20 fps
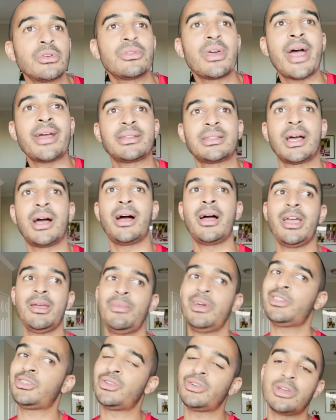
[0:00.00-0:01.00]
that time,
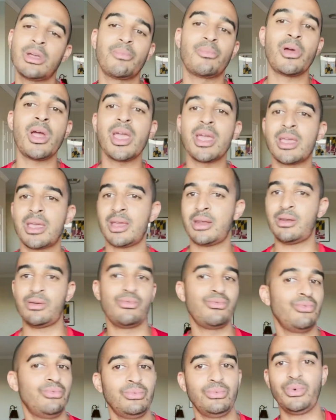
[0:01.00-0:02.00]
I took a break
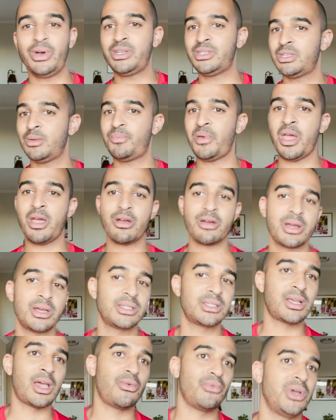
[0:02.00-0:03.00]
and went to
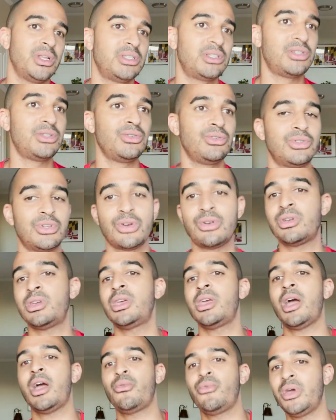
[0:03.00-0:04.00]
Paris, I went to
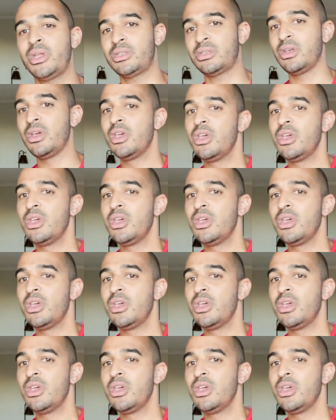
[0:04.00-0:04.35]
Turkey, I went